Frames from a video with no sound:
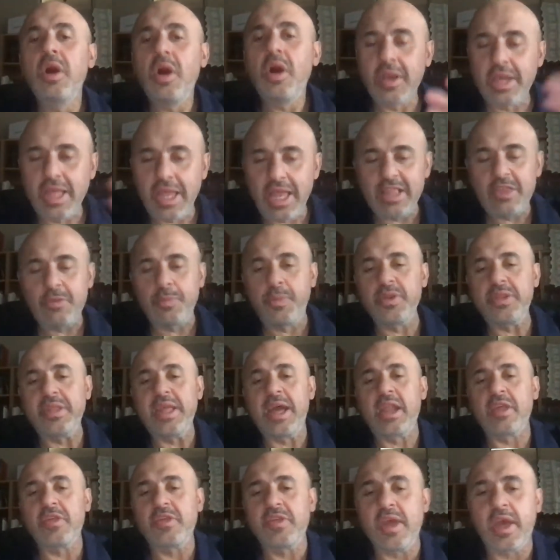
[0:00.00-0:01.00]
Okay, let's put
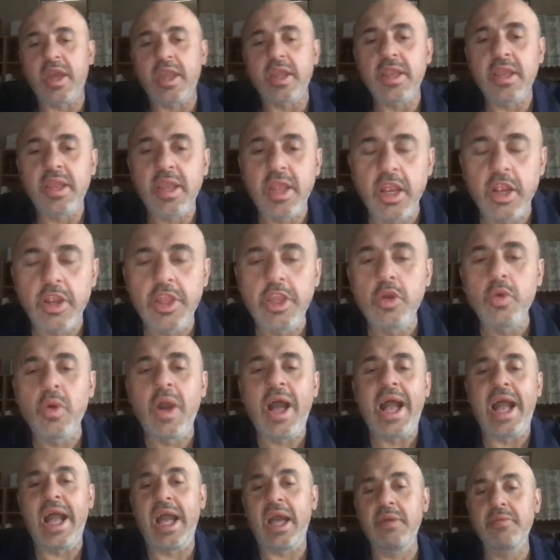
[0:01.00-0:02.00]
that aside. Here you
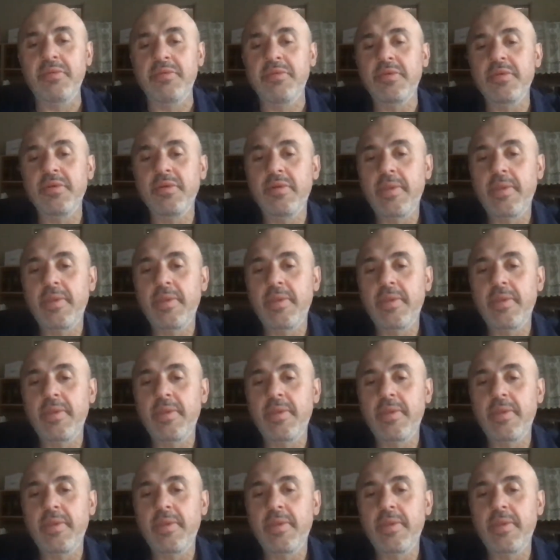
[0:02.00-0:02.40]
have